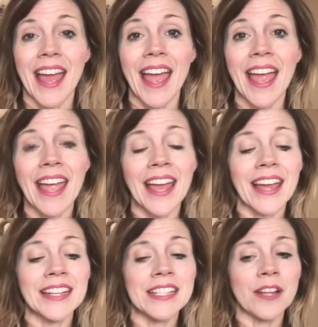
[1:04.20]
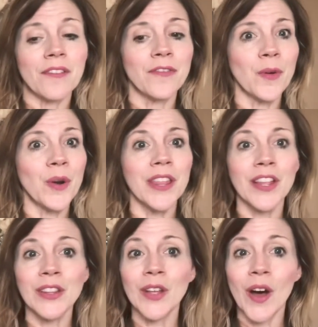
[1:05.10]
And for
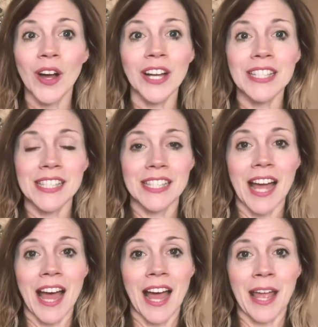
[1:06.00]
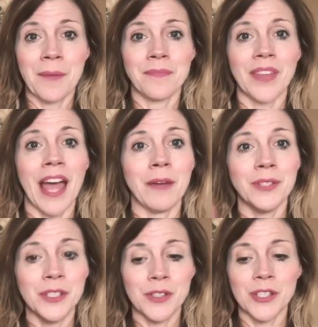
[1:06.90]
the longest time, I would
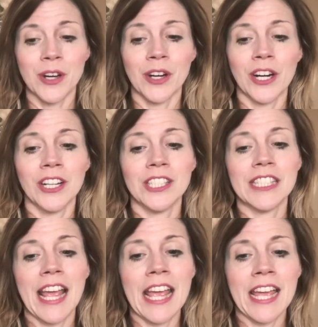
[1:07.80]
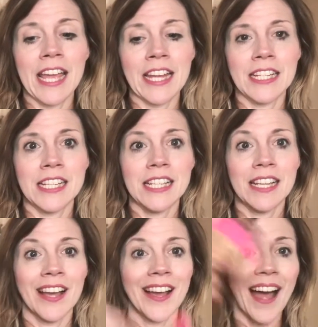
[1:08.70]
do stars and
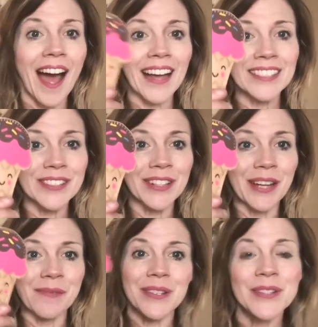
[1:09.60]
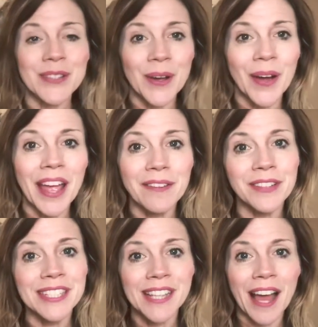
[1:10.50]
ice cream. So
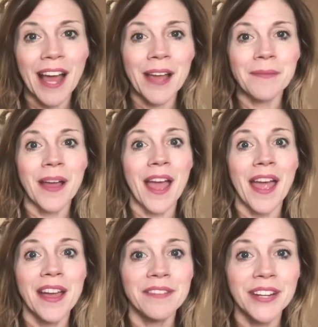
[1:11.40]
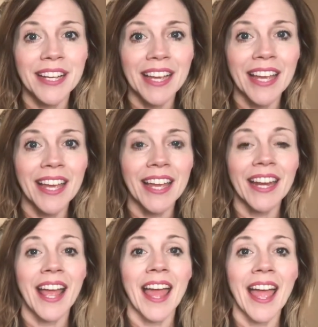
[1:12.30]
every time, every kid,
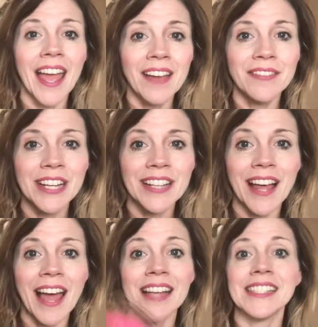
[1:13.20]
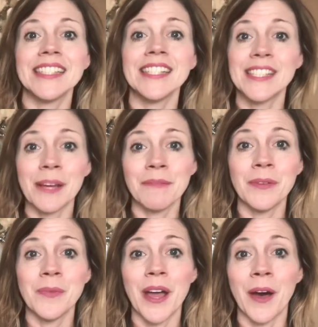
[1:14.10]
every class did
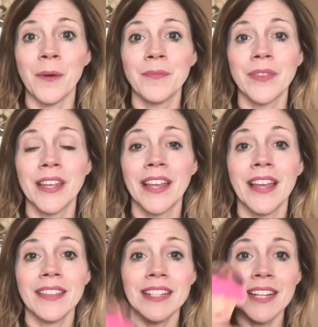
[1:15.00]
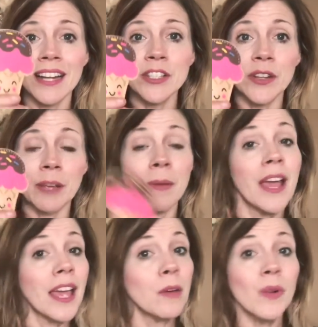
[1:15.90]
something well, they did ice cream.
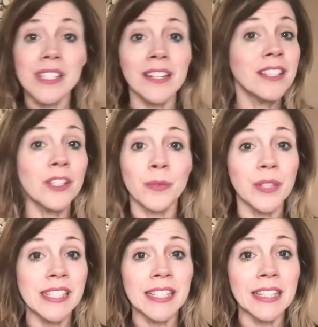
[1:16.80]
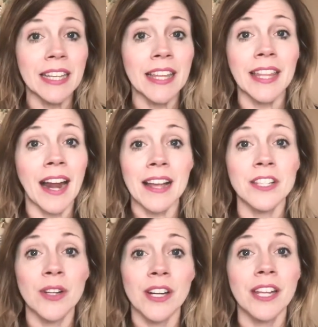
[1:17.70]
It wasn't until recently that I
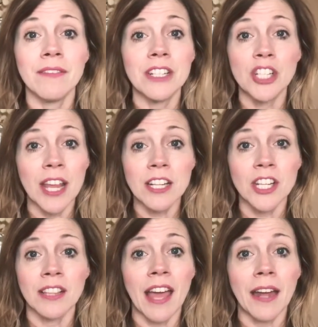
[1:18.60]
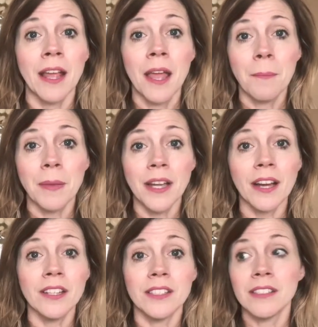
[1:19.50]
started even changing that,
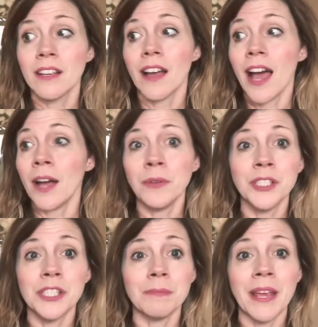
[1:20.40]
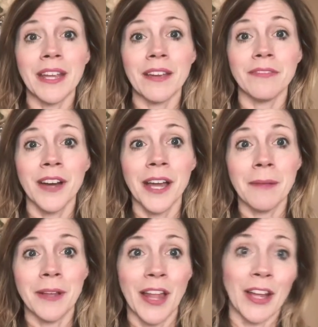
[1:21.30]
because I would just make it fun and
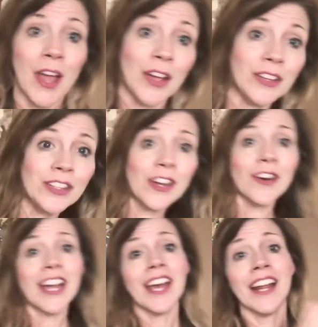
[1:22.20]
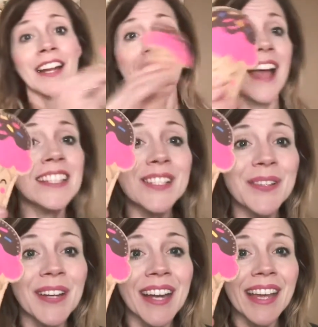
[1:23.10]
be like, you get an ice
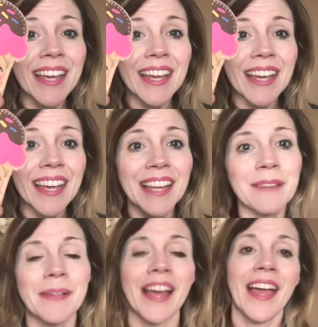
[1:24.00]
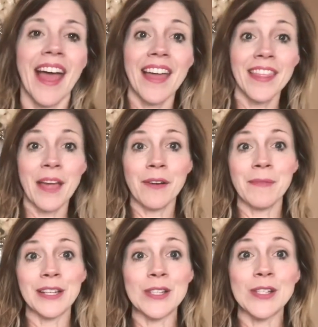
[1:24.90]
cream. And they would
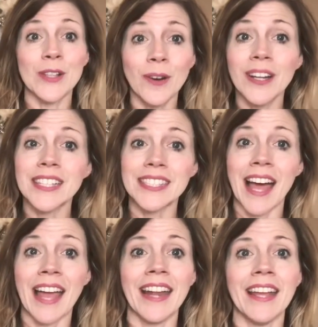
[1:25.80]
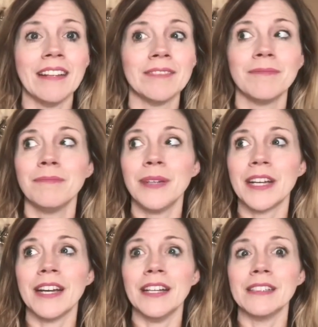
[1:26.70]
be so excited
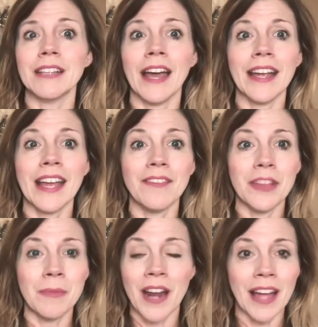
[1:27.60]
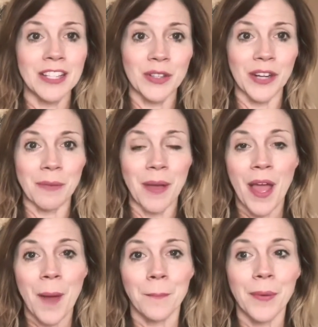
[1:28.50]
because I gave them an ice cream.
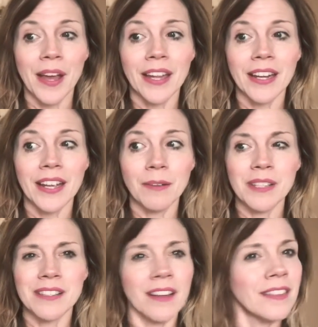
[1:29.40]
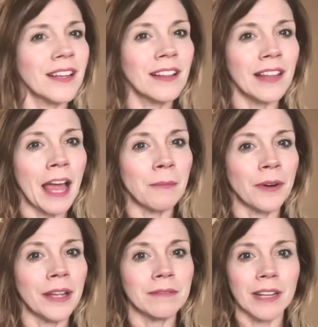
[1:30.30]
But it was nothing
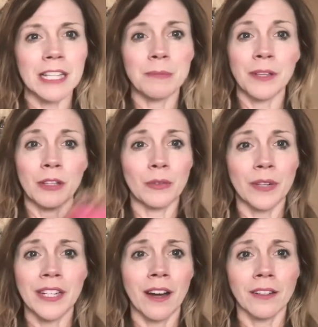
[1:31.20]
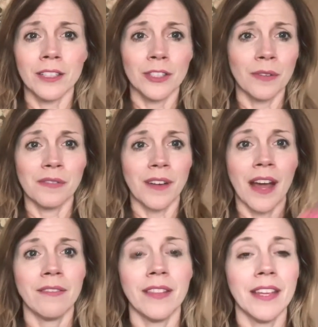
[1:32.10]
elaborate. I spent $3 on
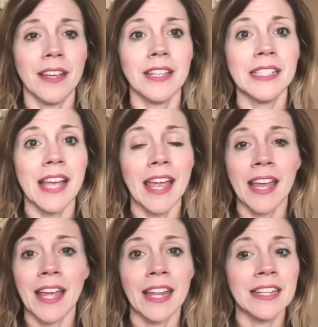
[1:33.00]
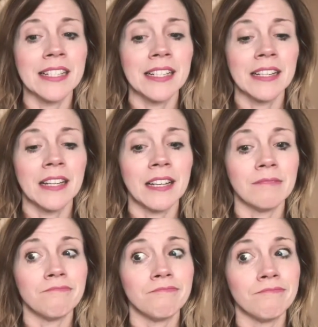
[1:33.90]
5 of these, and
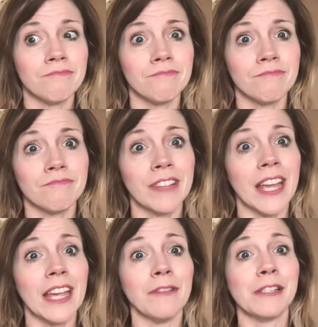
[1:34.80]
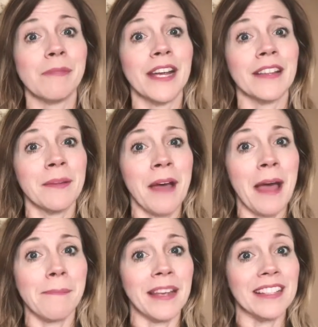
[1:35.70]
it was making them
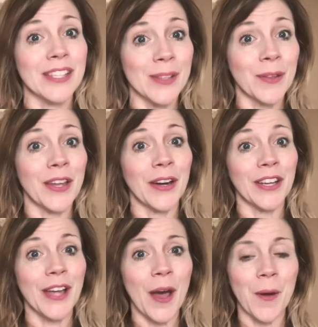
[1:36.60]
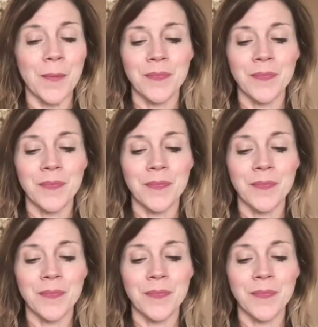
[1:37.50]
happy. So there you go.